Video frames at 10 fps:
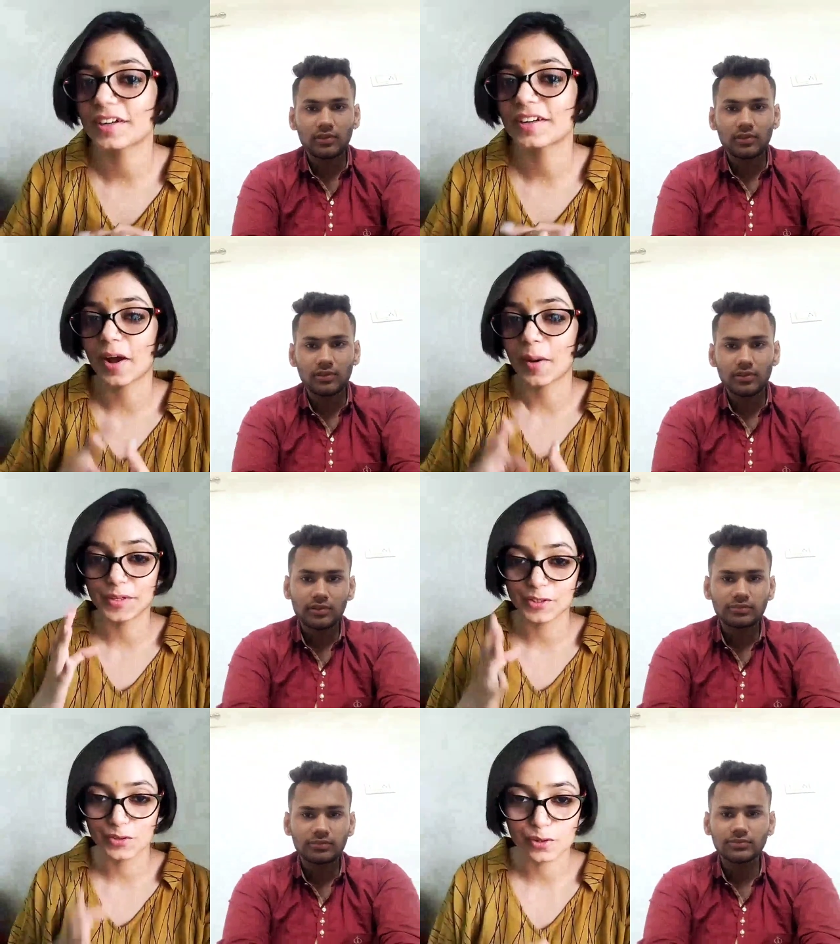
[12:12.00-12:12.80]
Speaker 1: and your
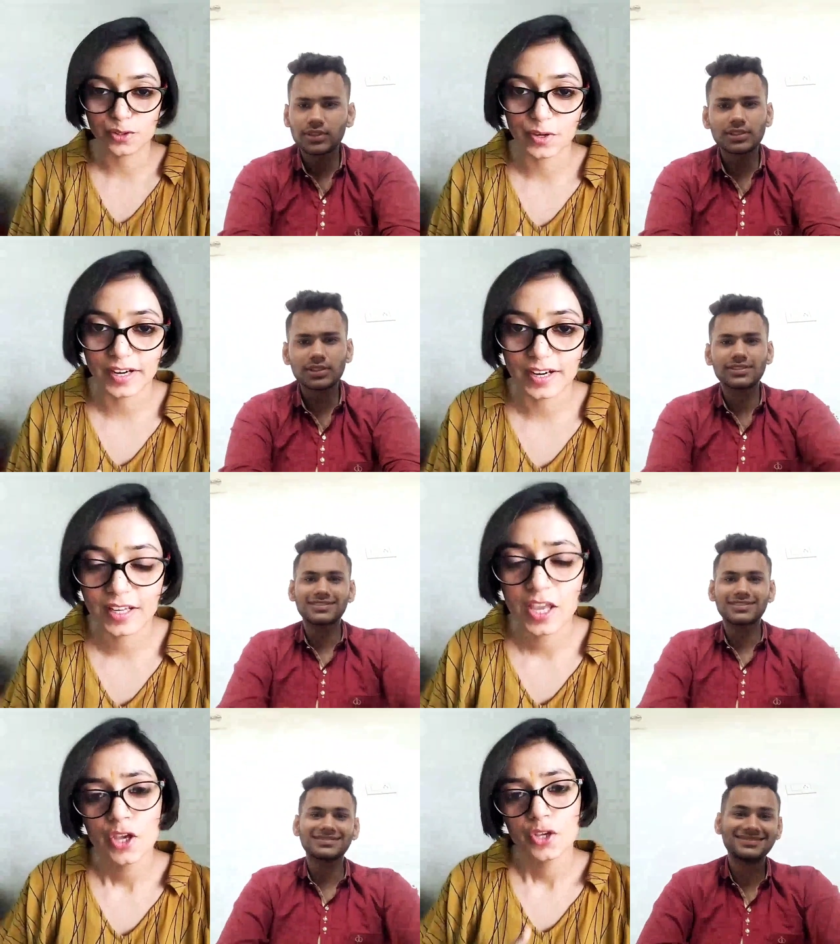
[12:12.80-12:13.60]
grammar is also
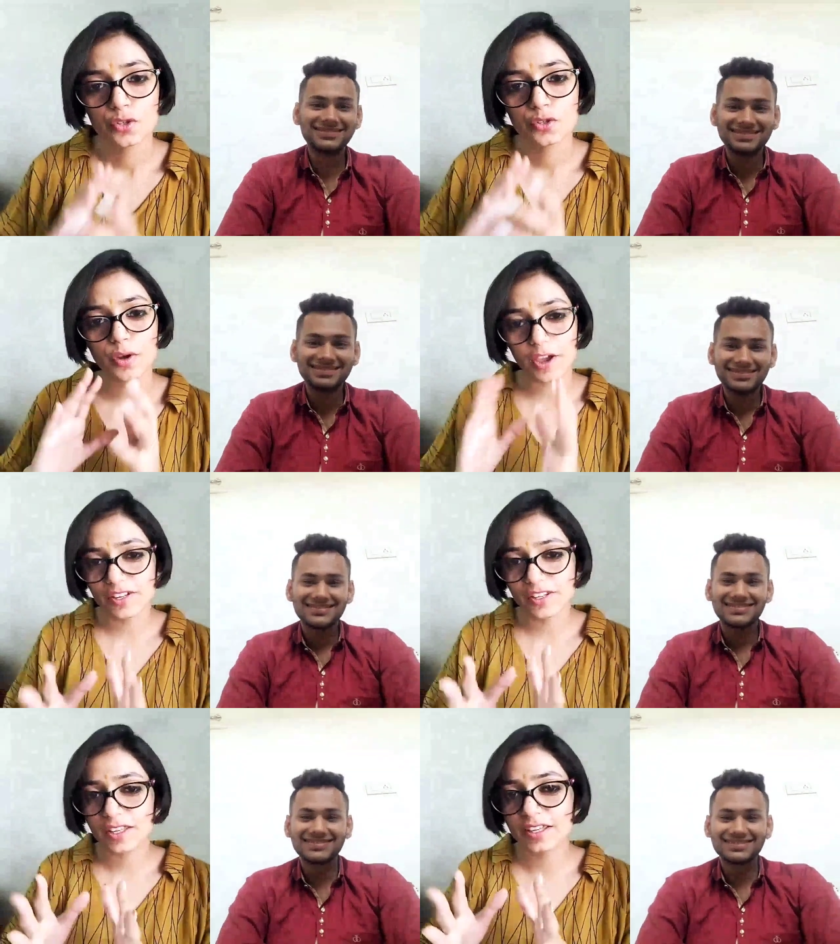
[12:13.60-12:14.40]
correct.
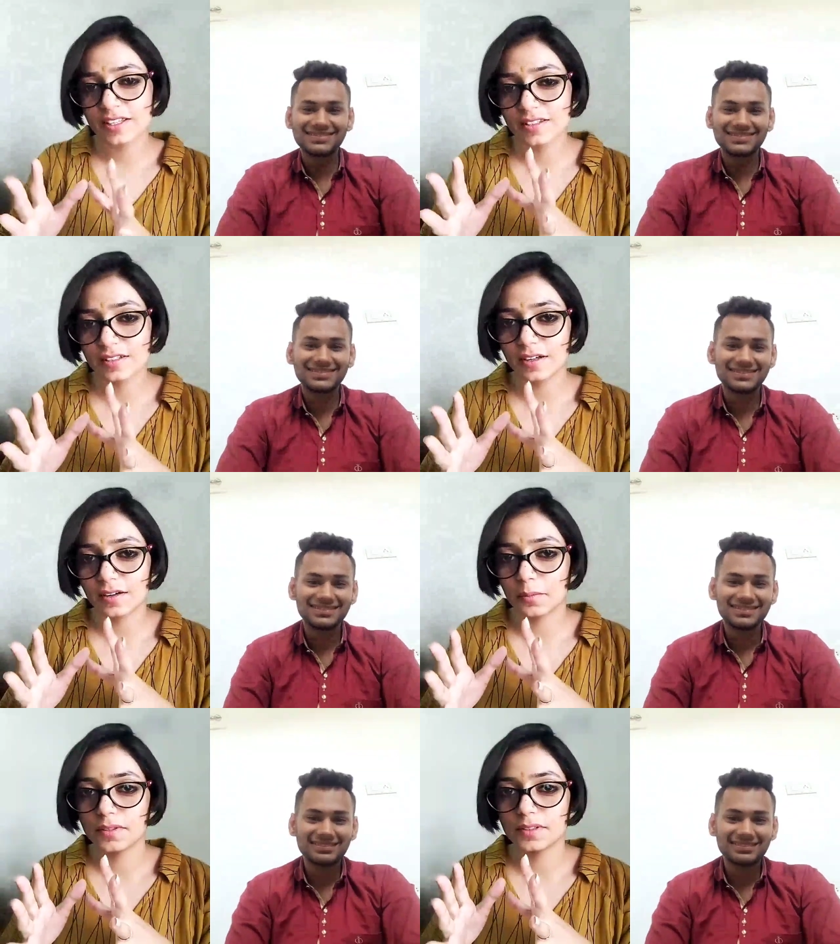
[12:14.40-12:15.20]
So everything is,
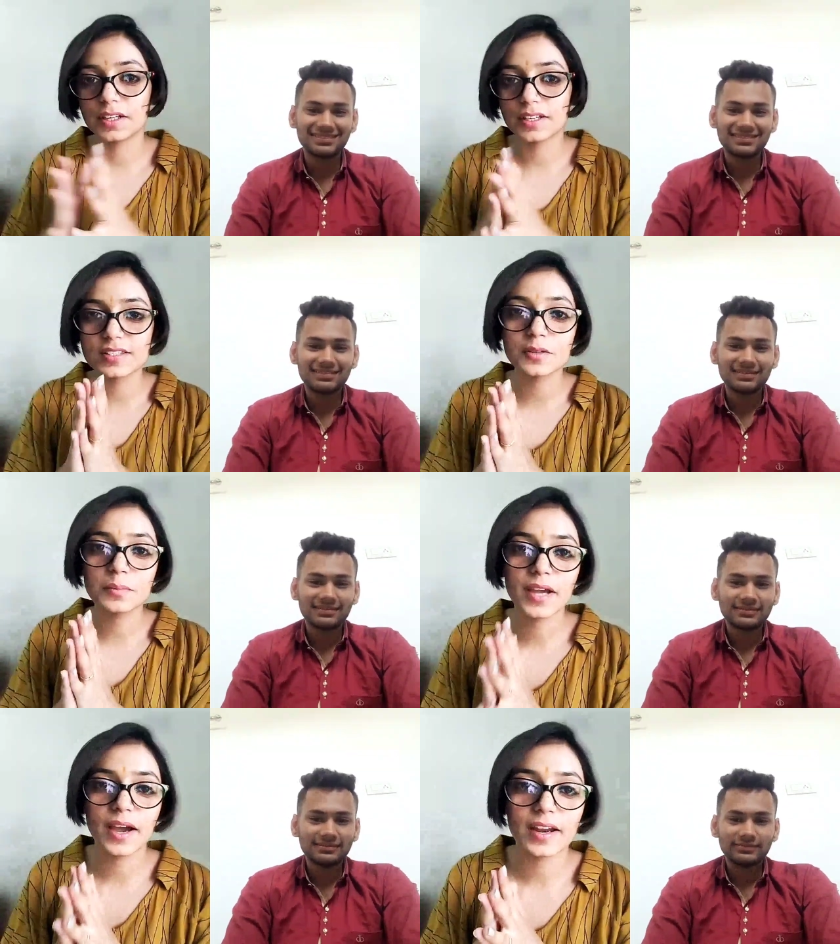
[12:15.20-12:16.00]
the
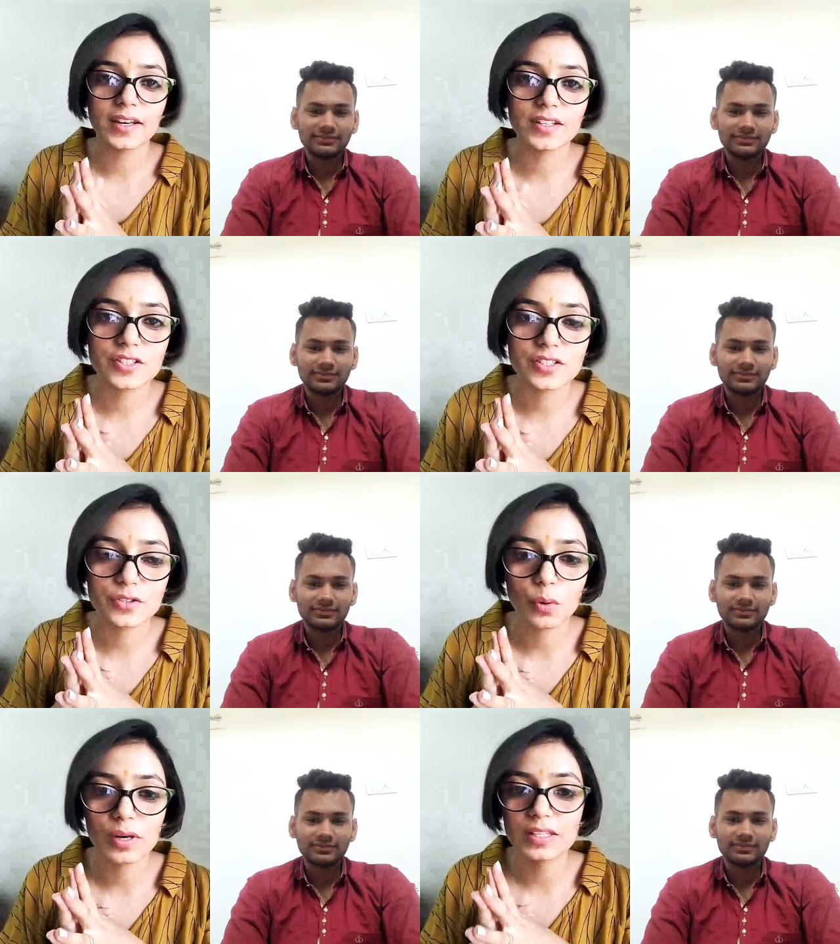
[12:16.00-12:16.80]
reason behind
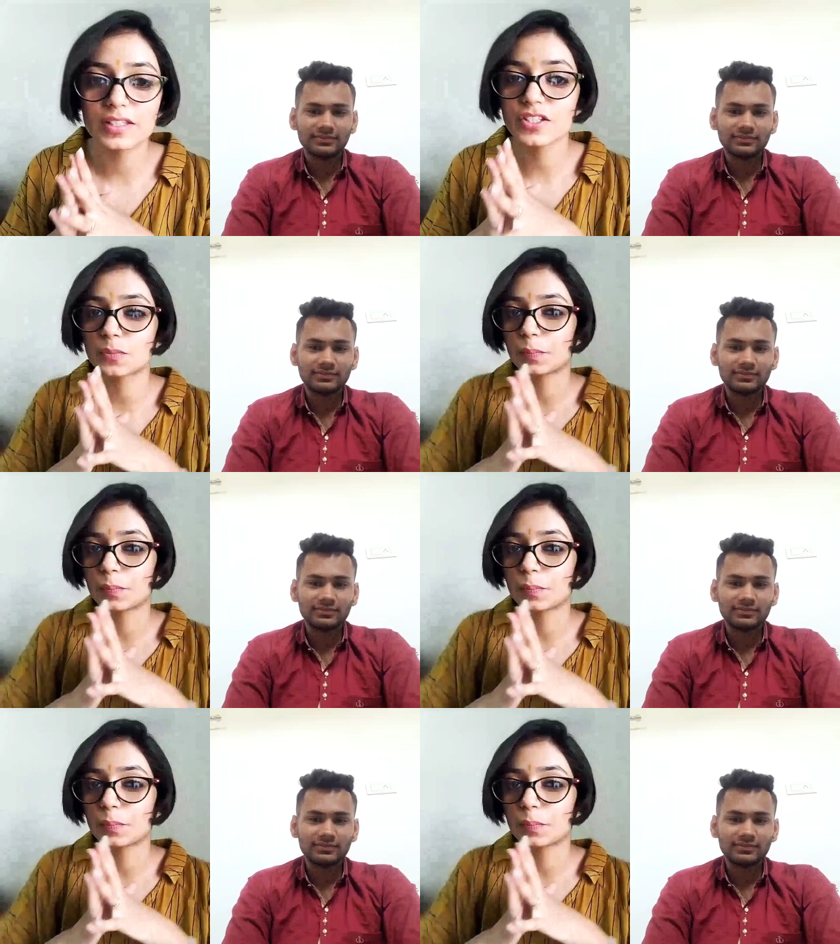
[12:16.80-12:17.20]
this is only the